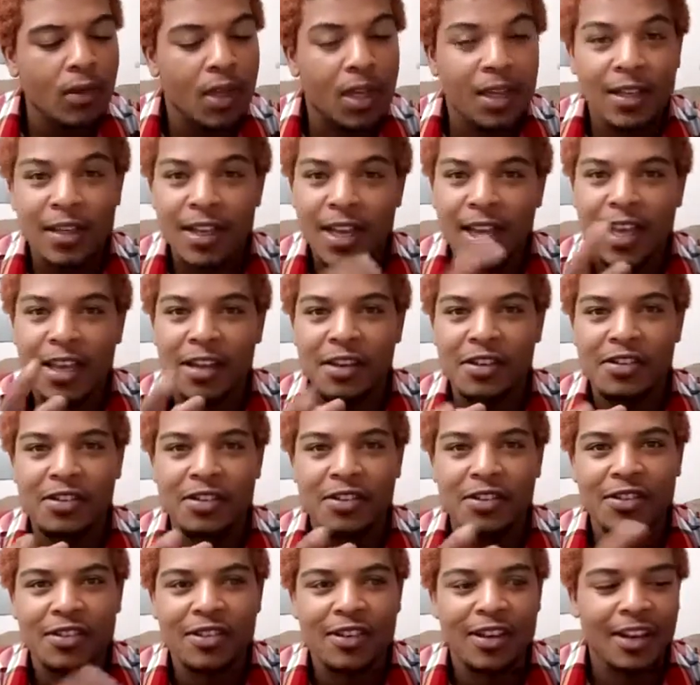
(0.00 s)

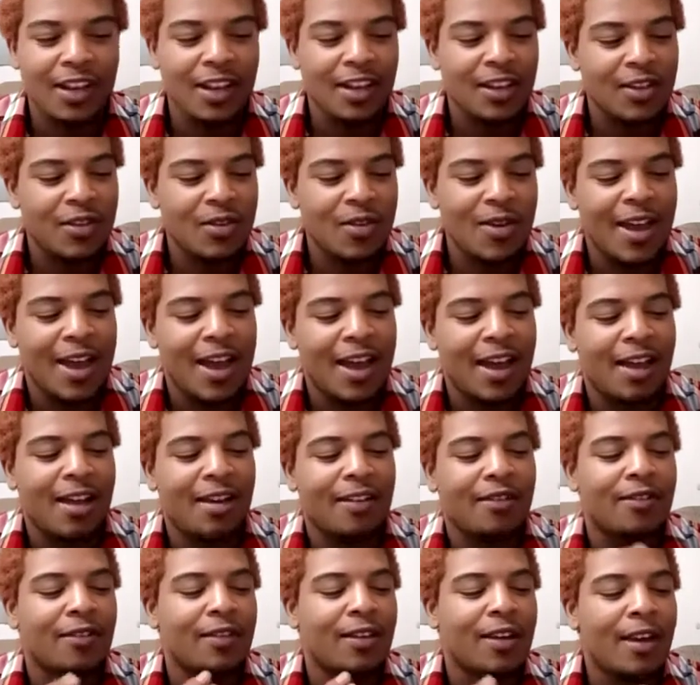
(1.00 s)
Next, you have
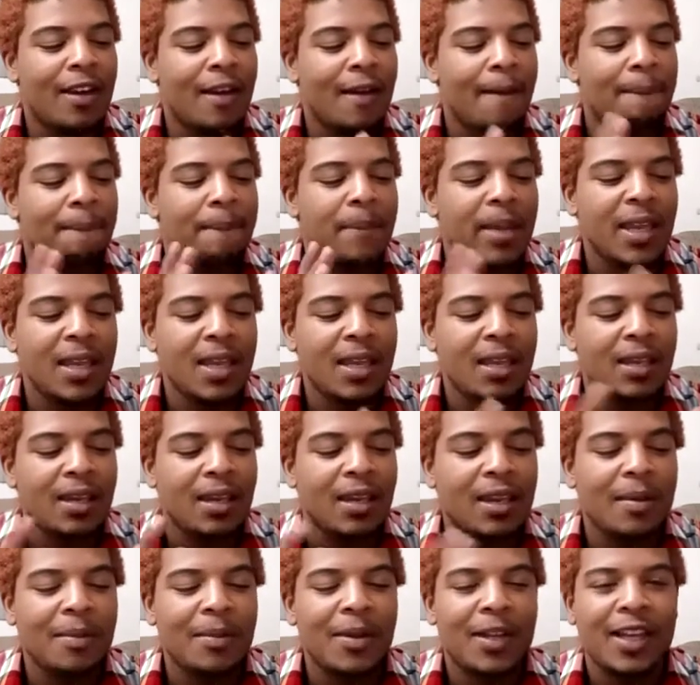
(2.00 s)
pink
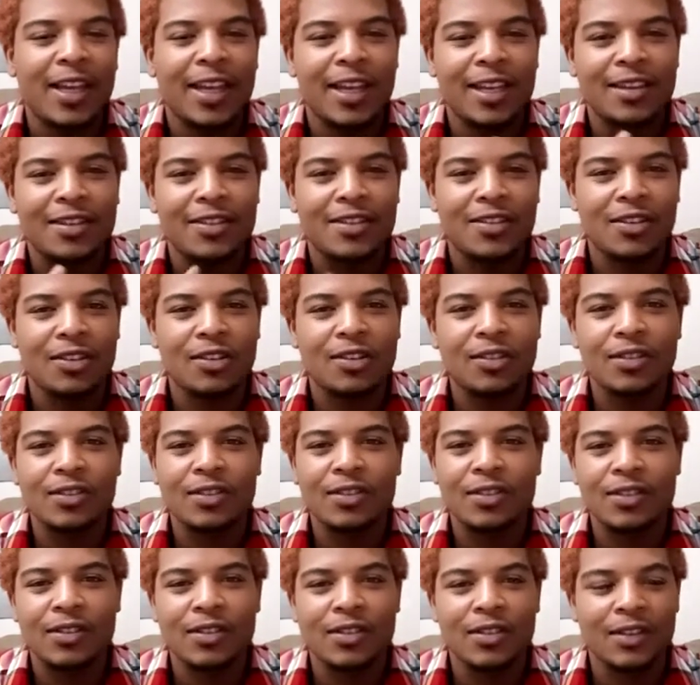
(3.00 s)
Himalayan
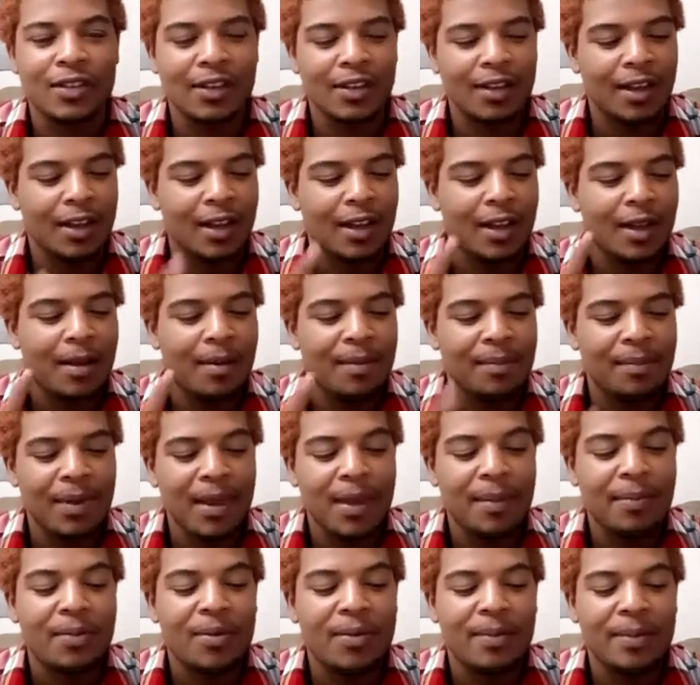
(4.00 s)
salt,
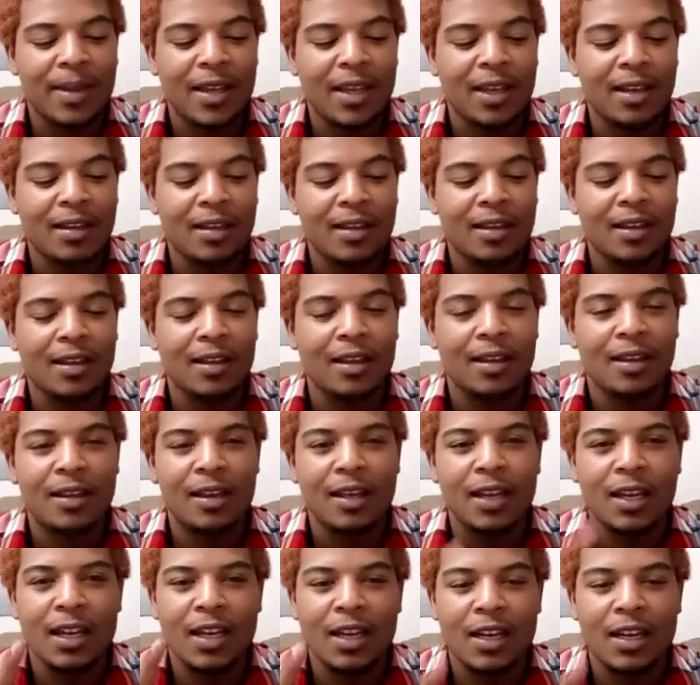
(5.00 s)
peppermint, and